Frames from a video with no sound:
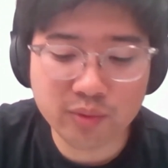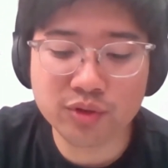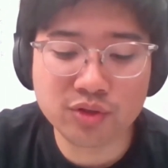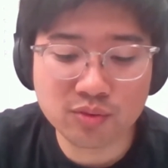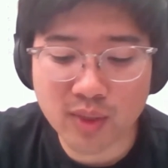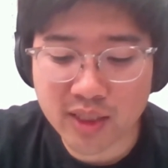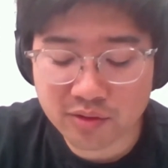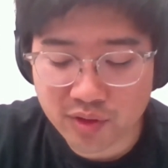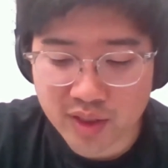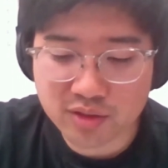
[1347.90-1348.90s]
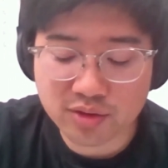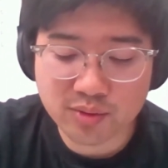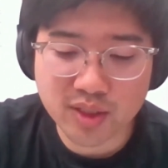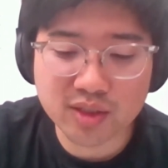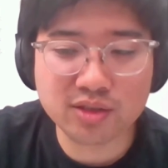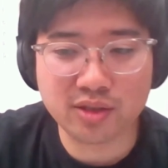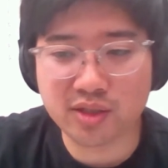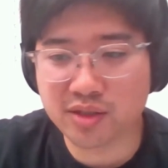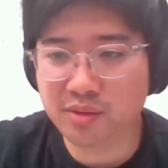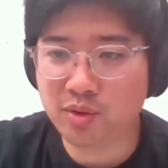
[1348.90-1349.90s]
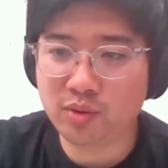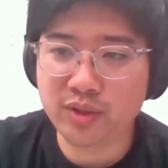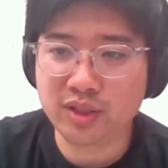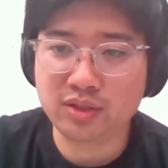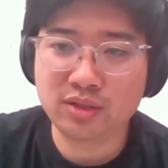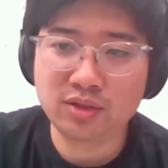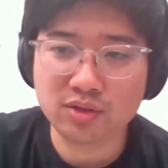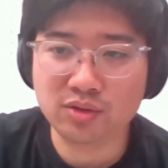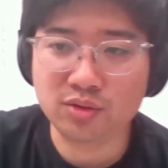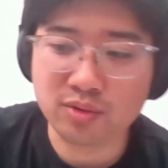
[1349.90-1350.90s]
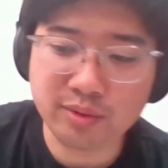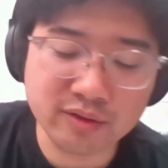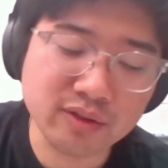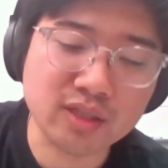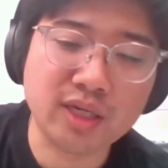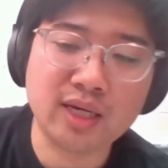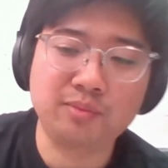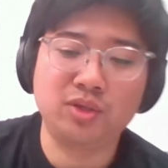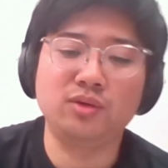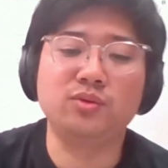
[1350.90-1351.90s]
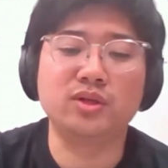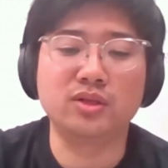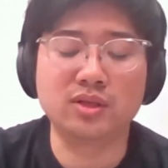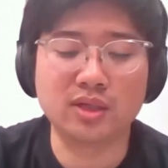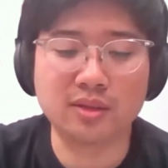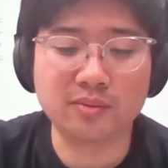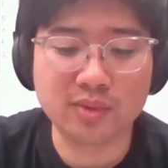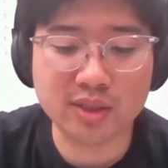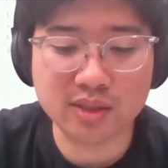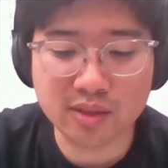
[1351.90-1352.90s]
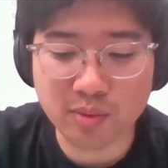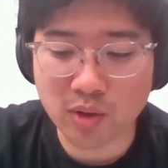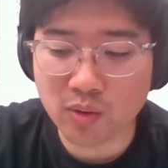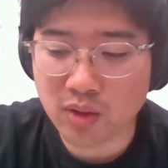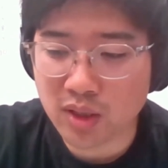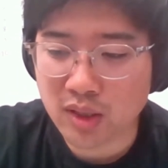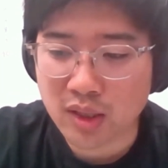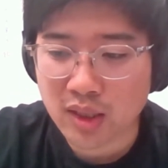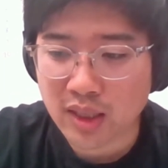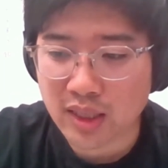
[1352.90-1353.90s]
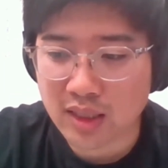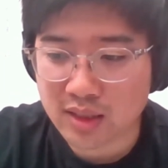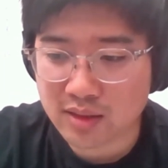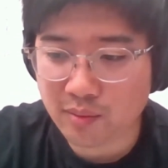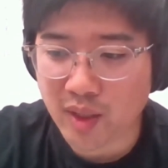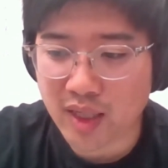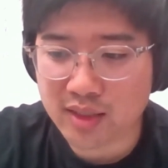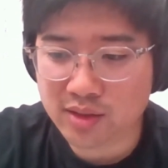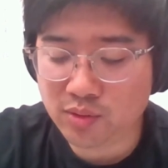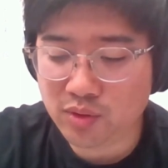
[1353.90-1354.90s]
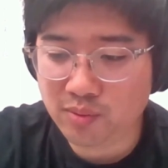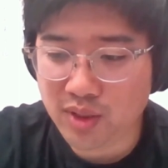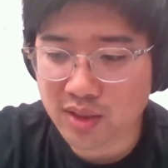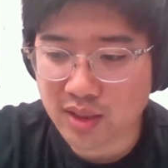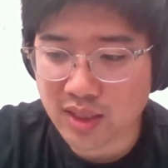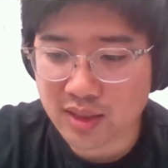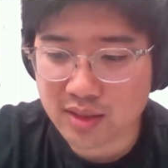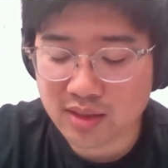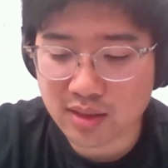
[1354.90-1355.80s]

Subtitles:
you migrate to Ignition Gazebo when you're perfectly happy with Gazebo? And my answer would be that